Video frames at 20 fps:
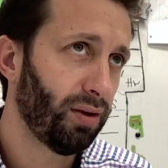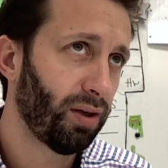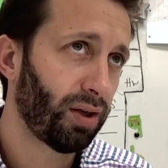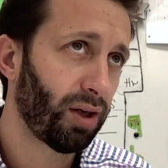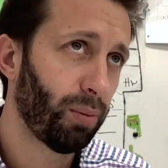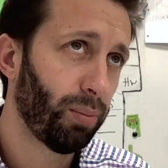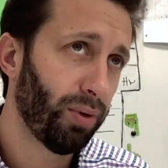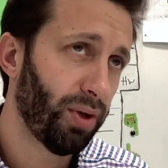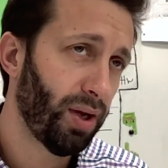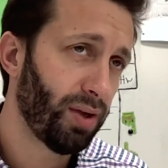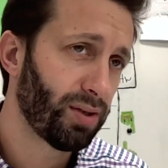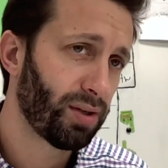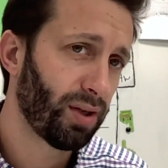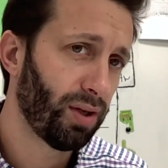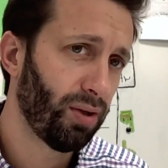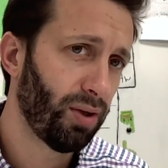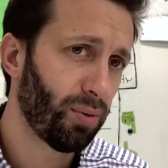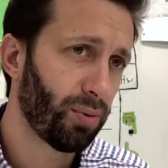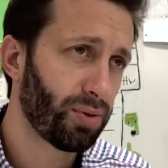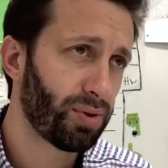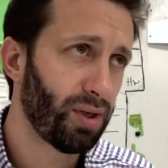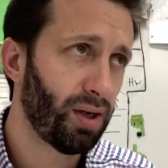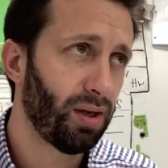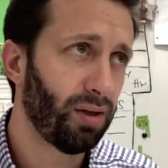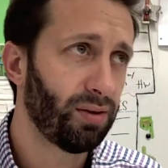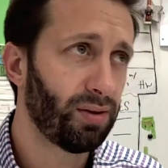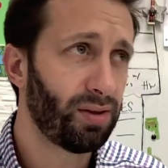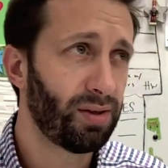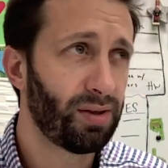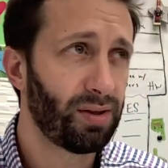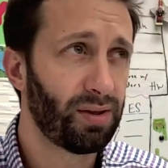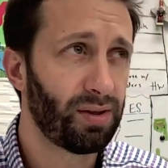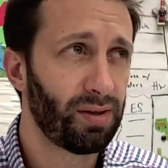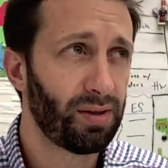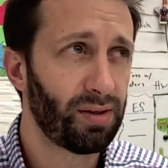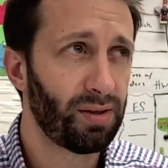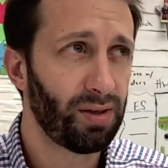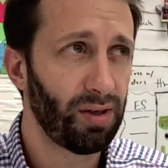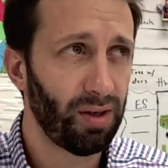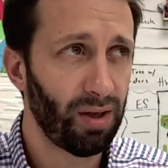a couple of days ago they were saying
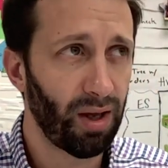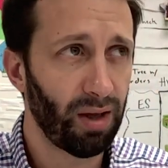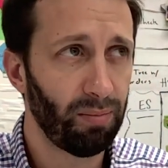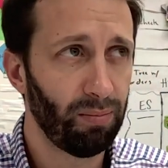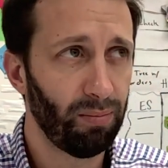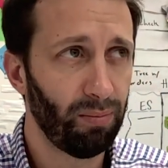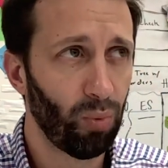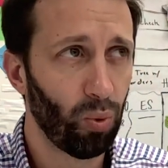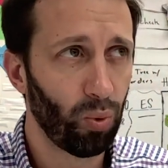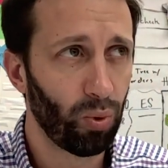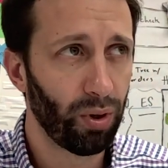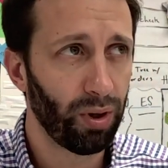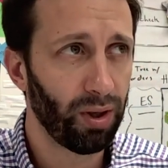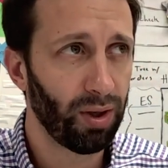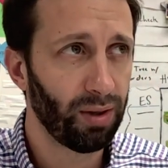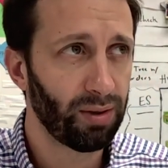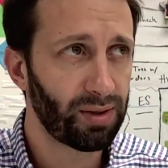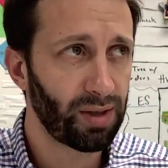Sunday morning,